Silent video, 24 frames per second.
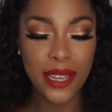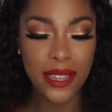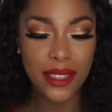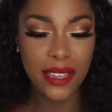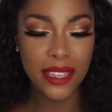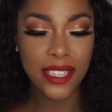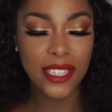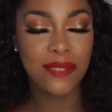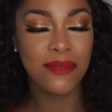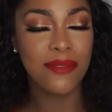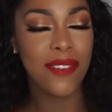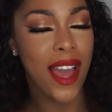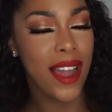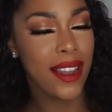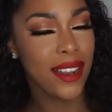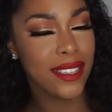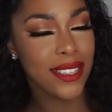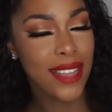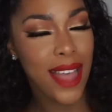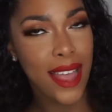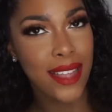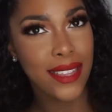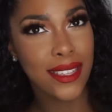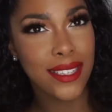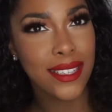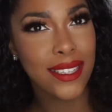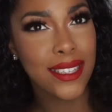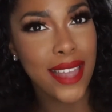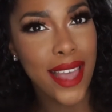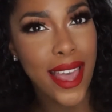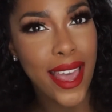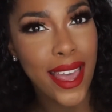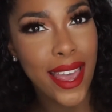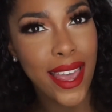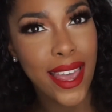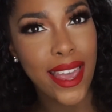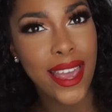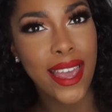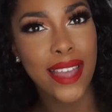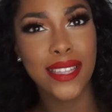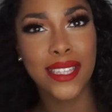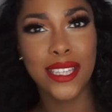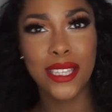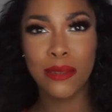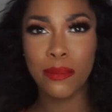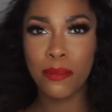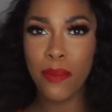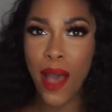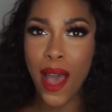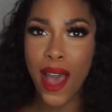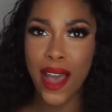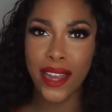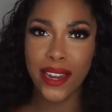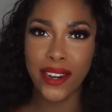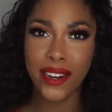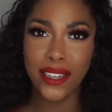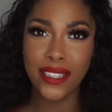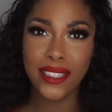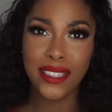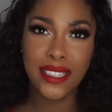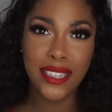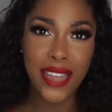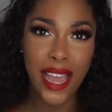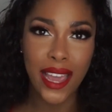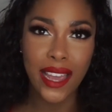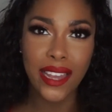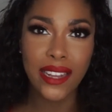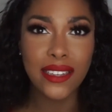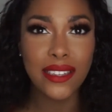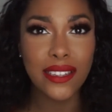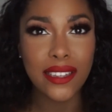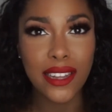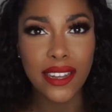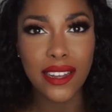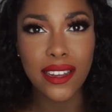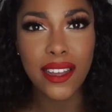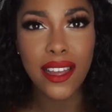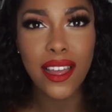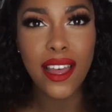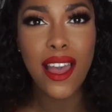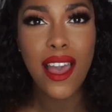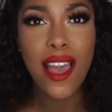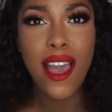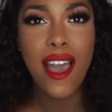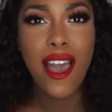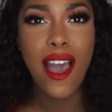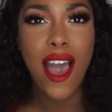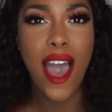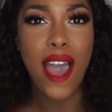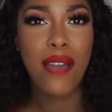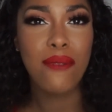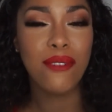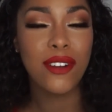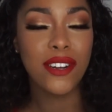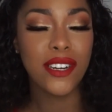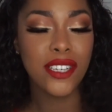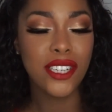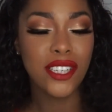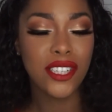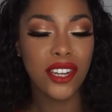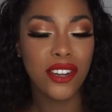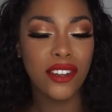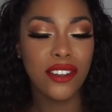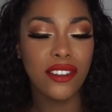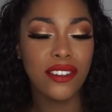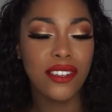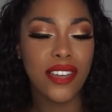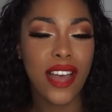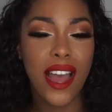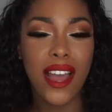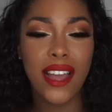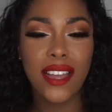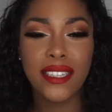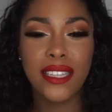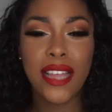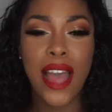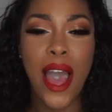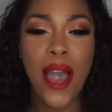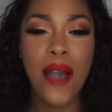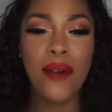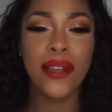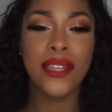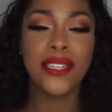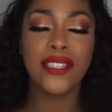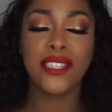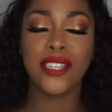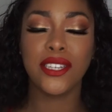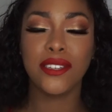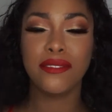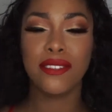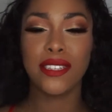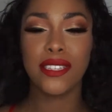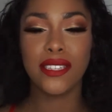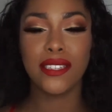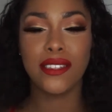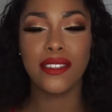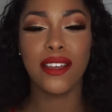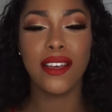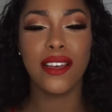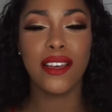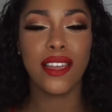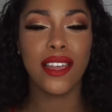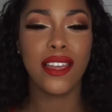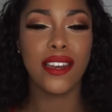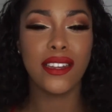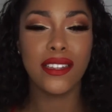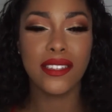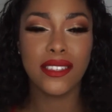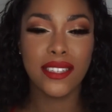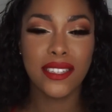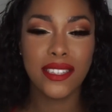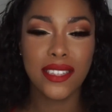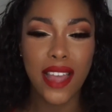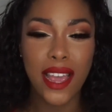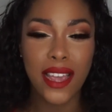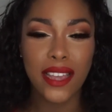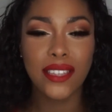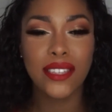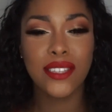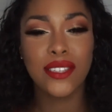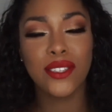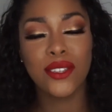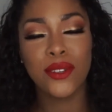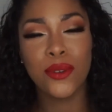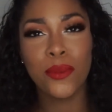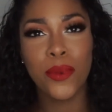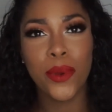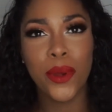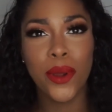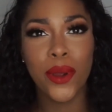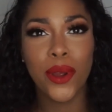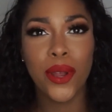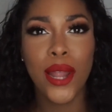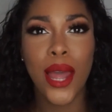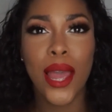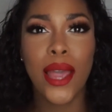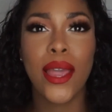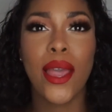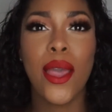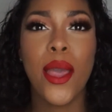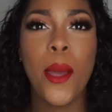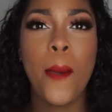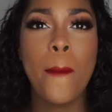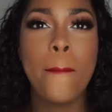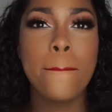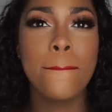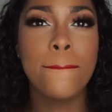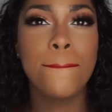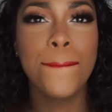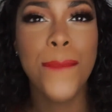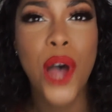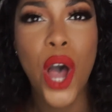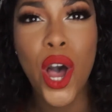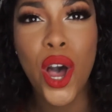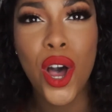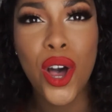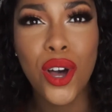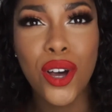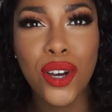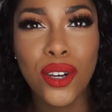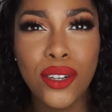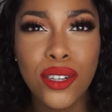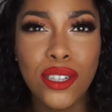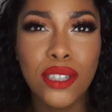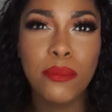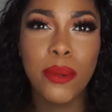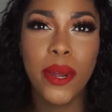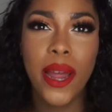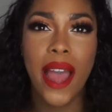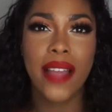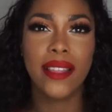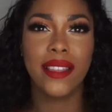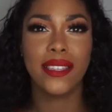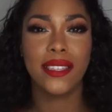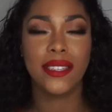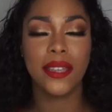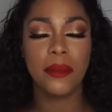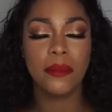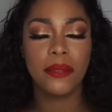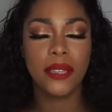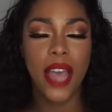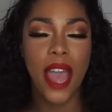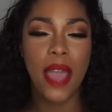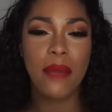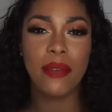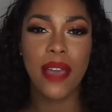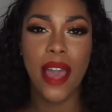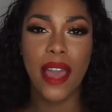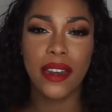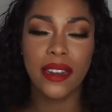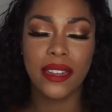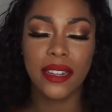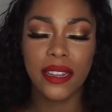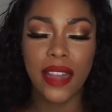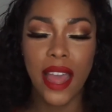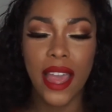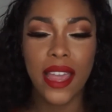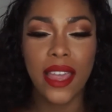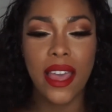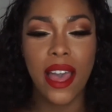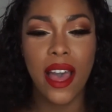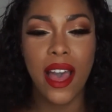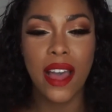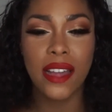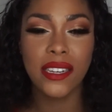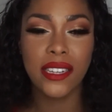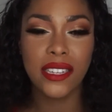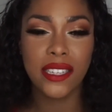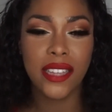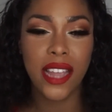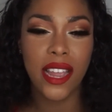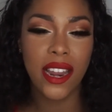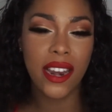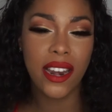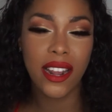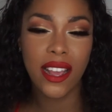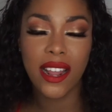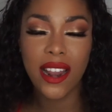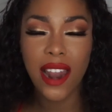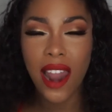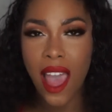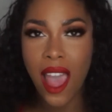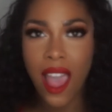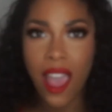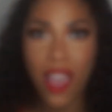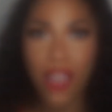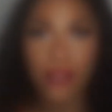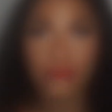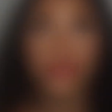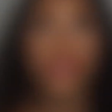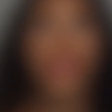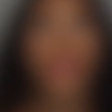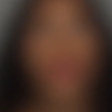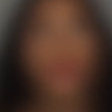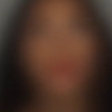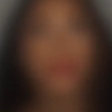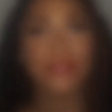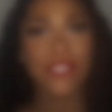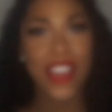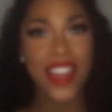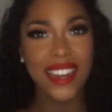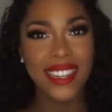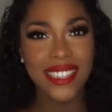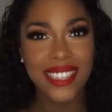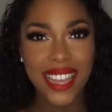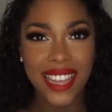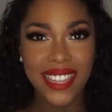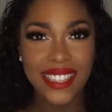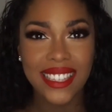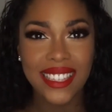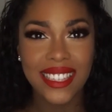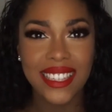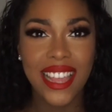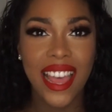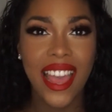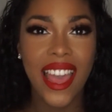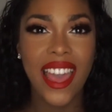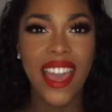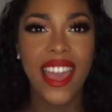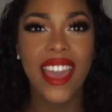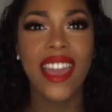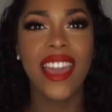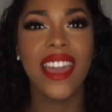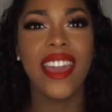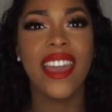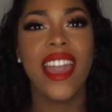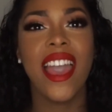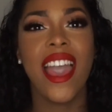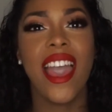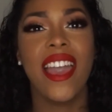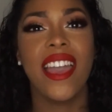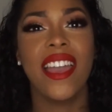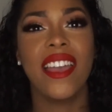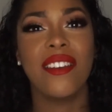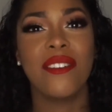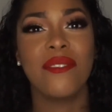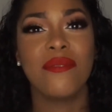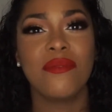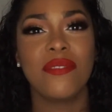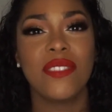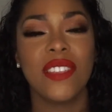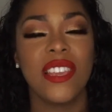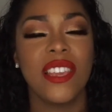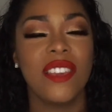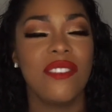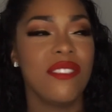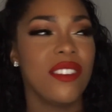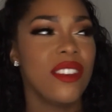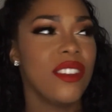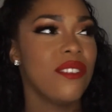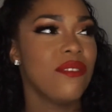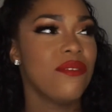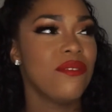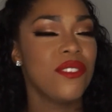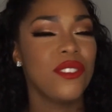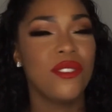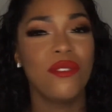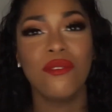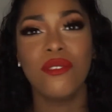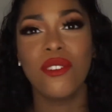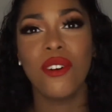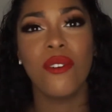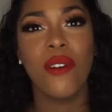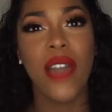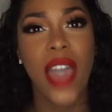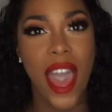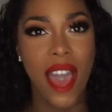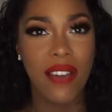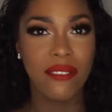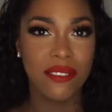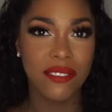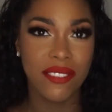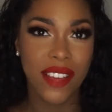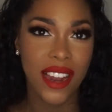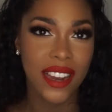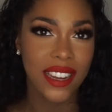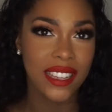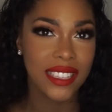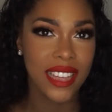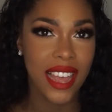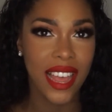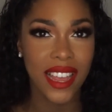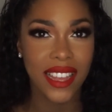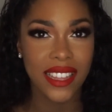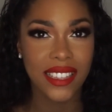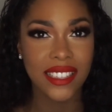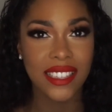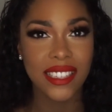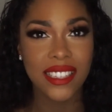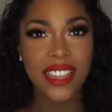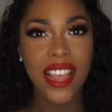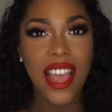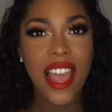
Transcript: this Valentine's Day inspired date look. I want to show you guys how I achieve this look, and it's like super like bold but at the same time kind of like understated glam. So happy Valentine's Day. Even if you don't have a Valentine's,